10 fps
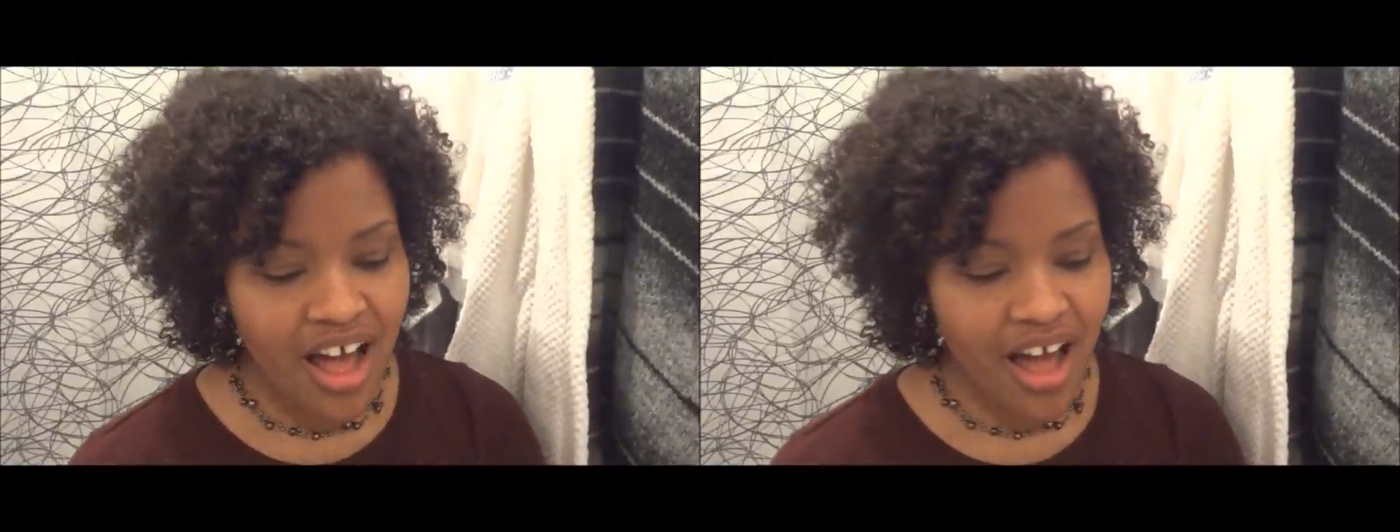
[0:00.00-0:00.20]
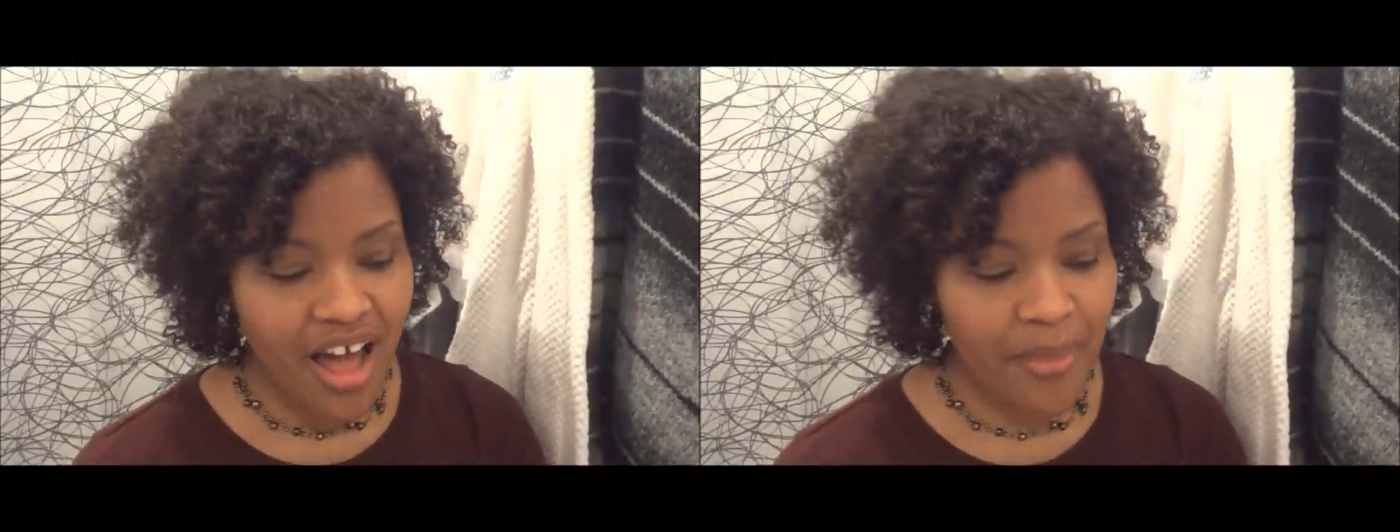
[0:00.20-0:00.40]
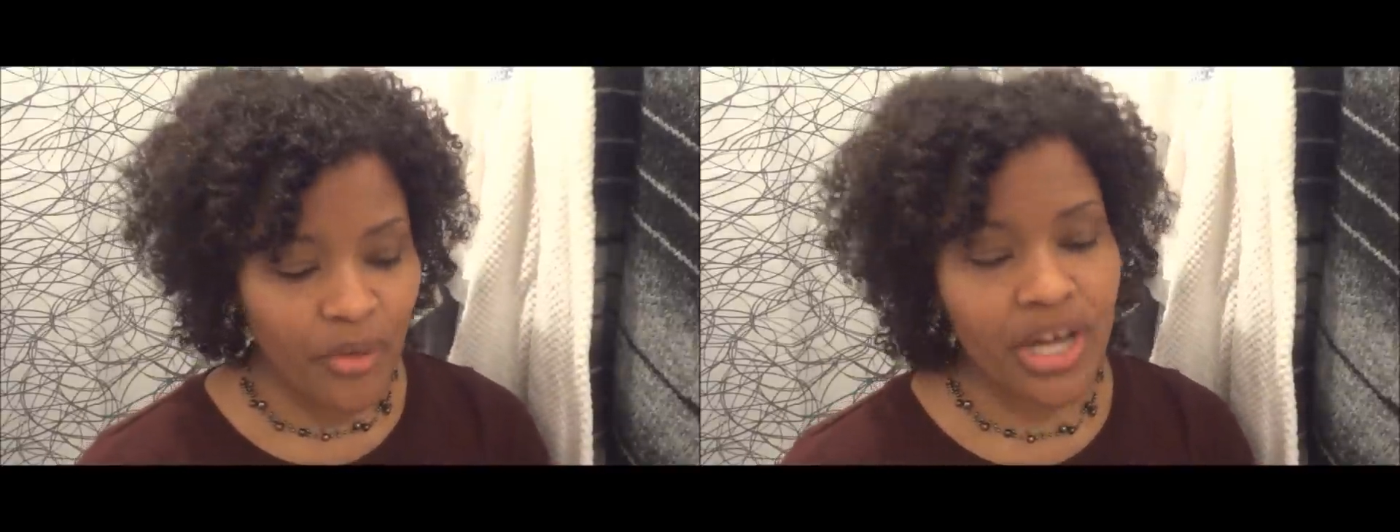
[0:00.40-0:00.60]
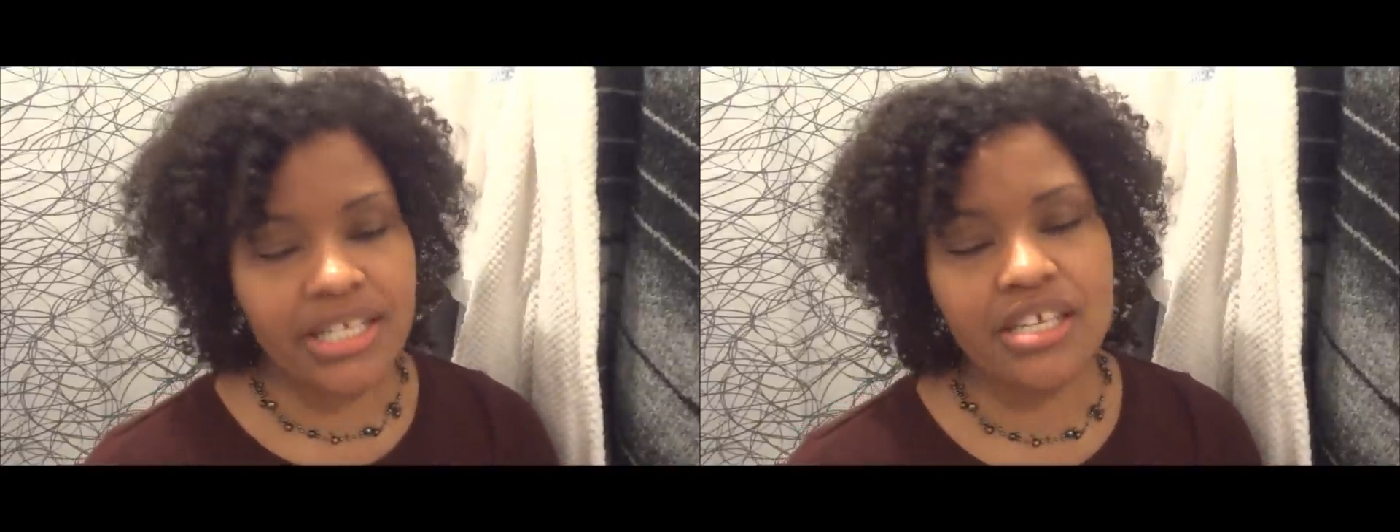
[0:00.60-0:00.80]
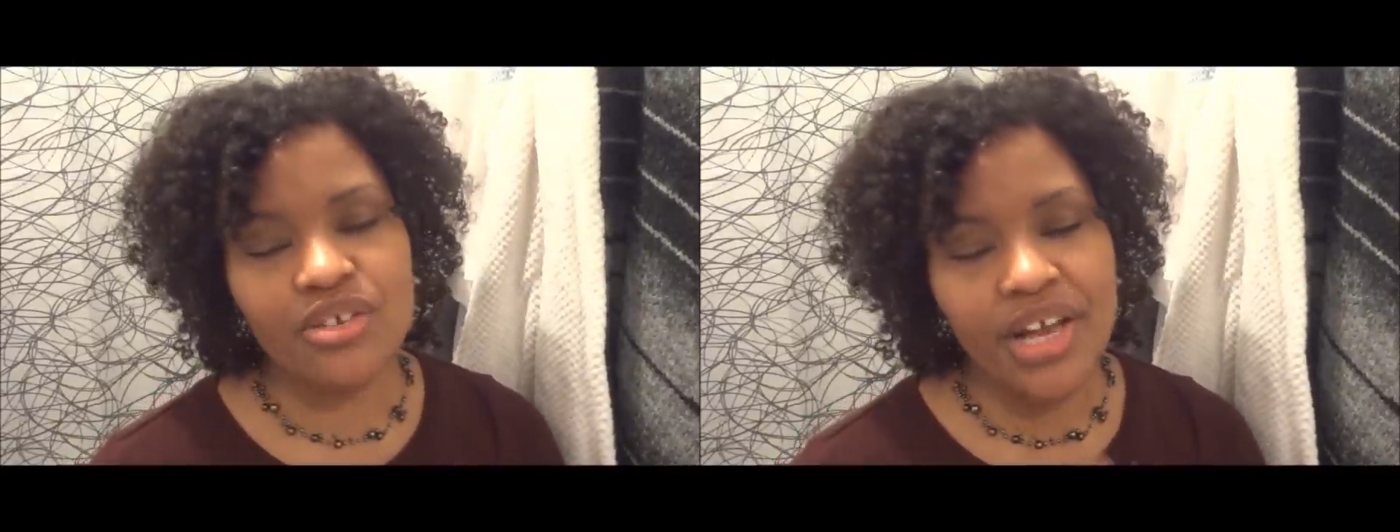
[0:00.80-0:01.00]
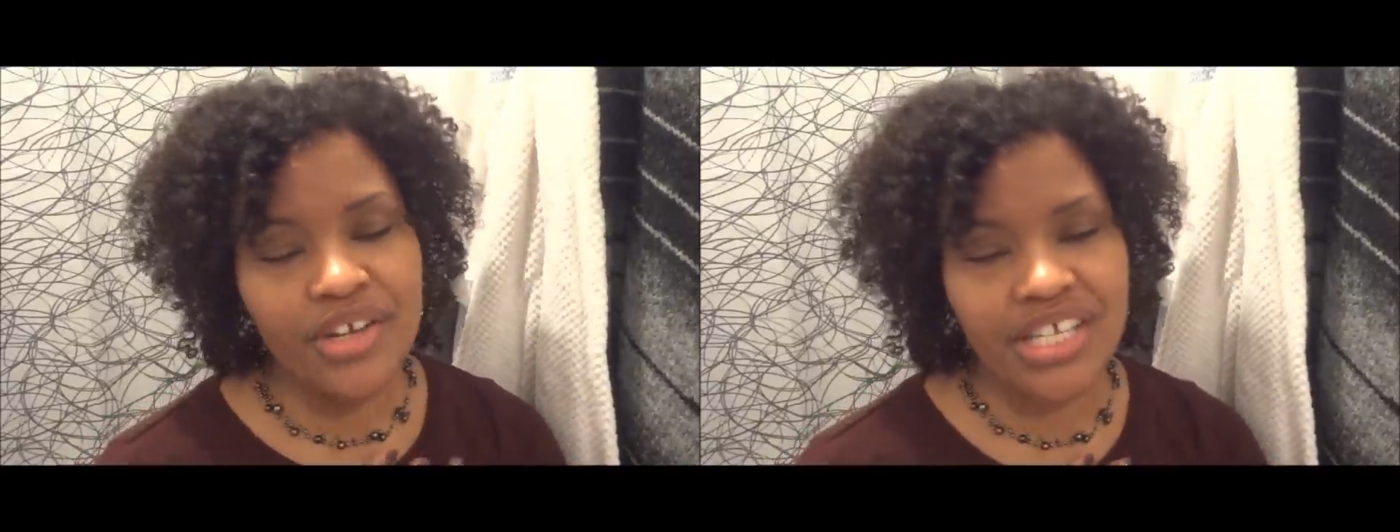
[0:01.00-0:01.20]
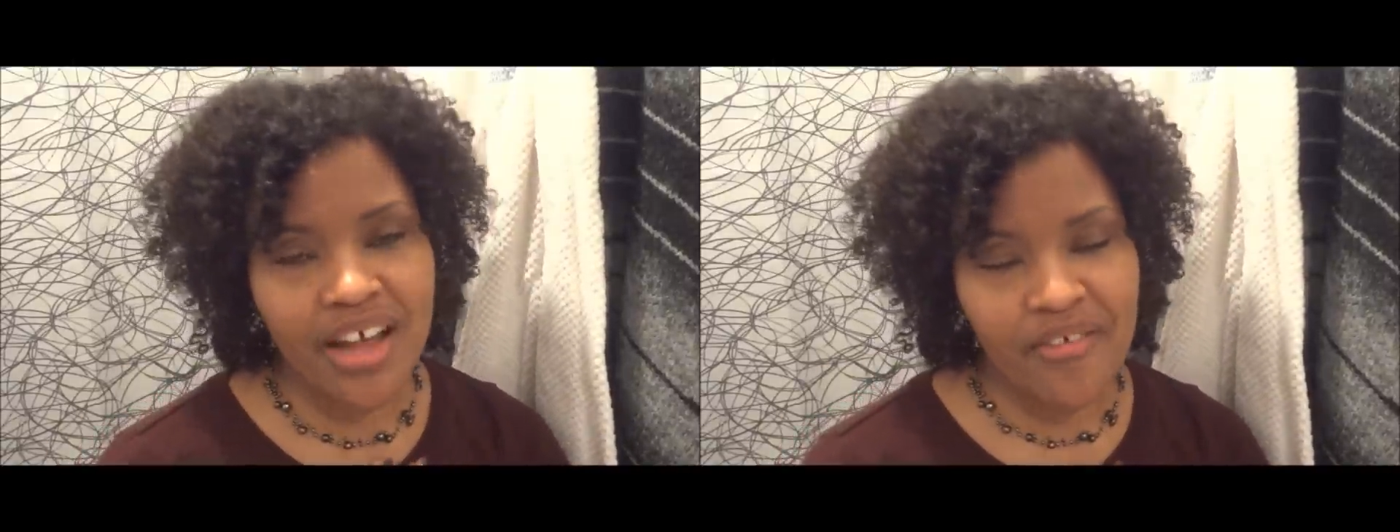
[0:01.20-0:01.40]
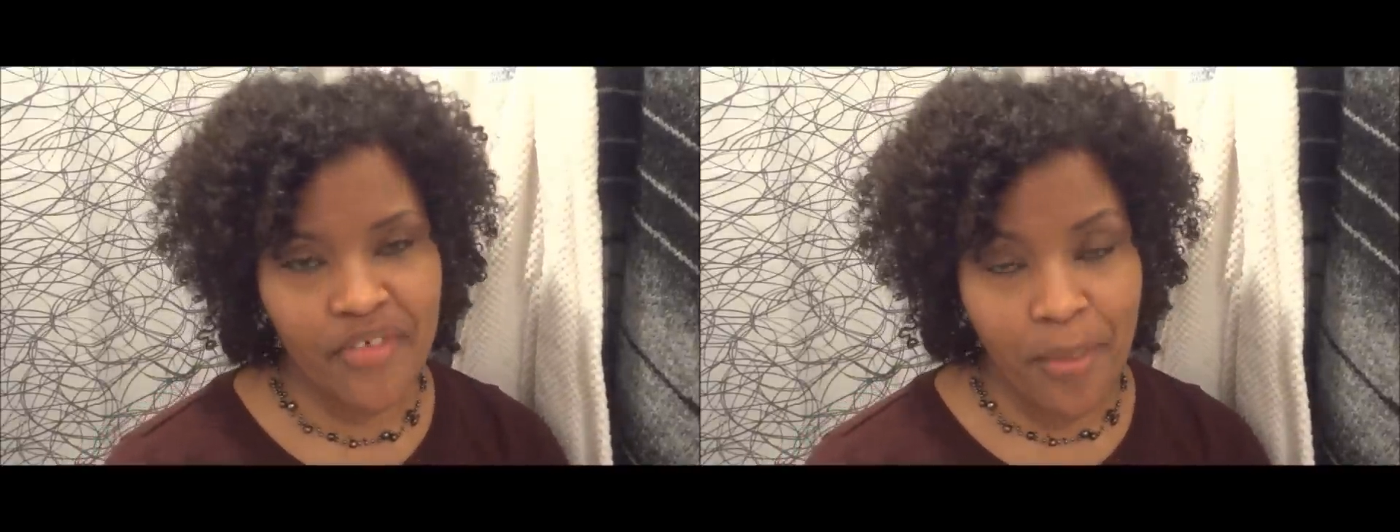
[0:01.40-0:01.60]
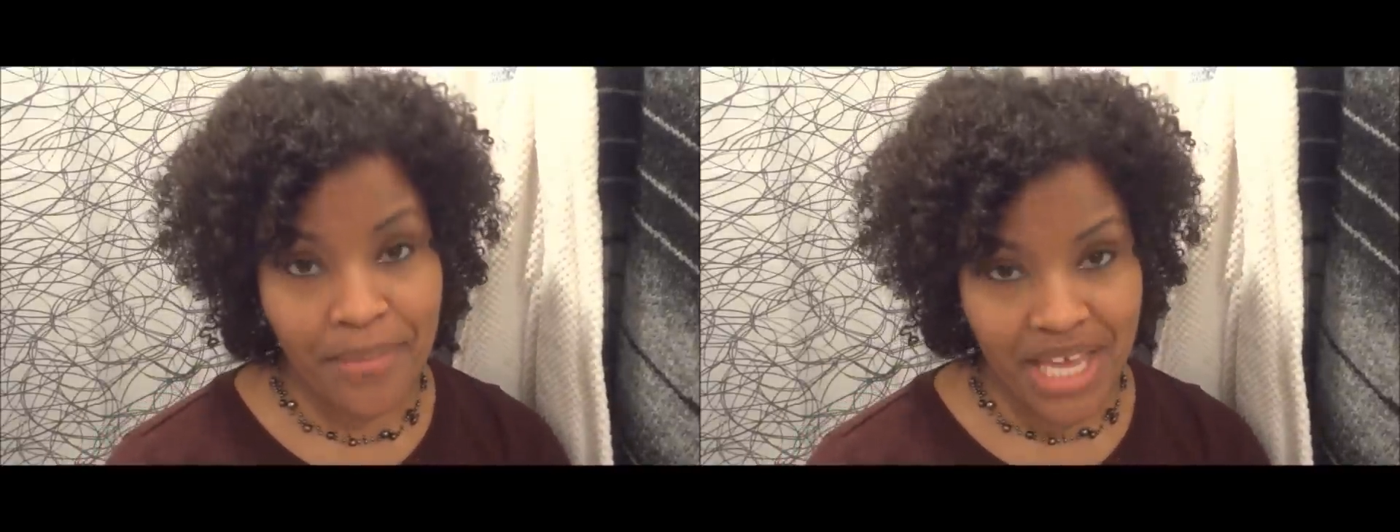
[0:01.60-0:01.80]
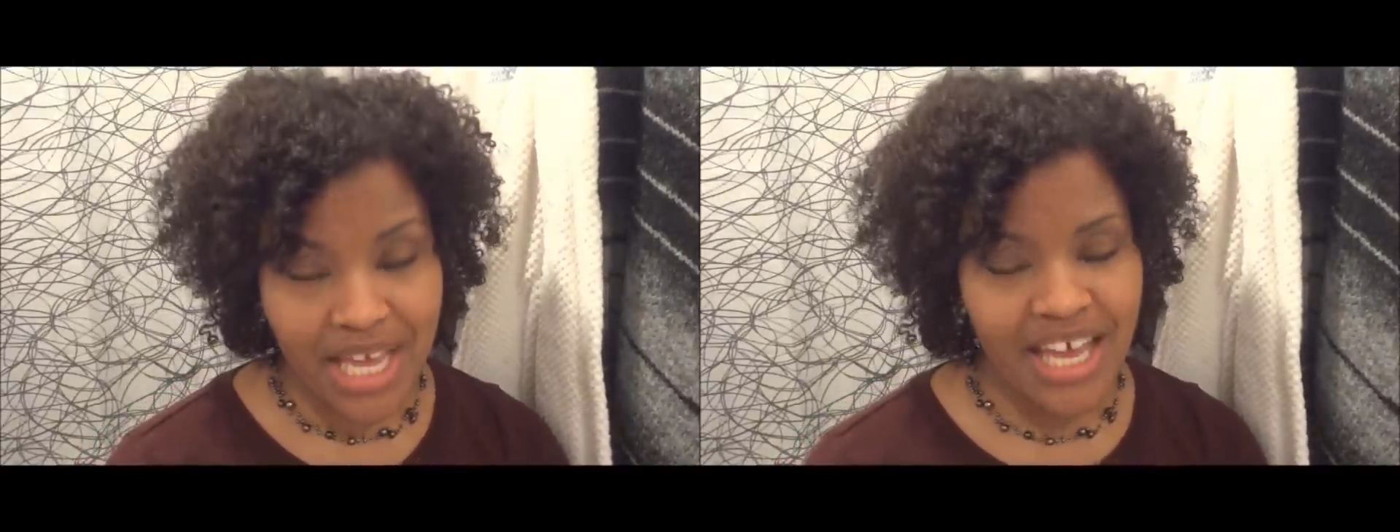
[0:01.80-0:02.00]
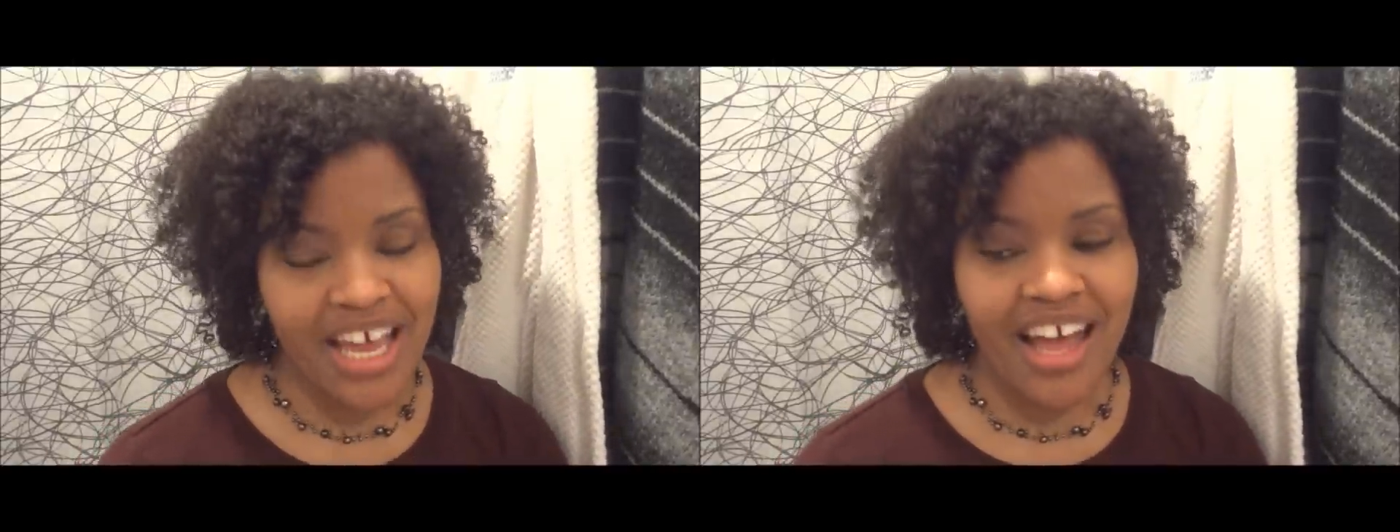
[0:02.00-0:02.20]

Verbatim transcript: Um, well, it's a new hairstyle from me.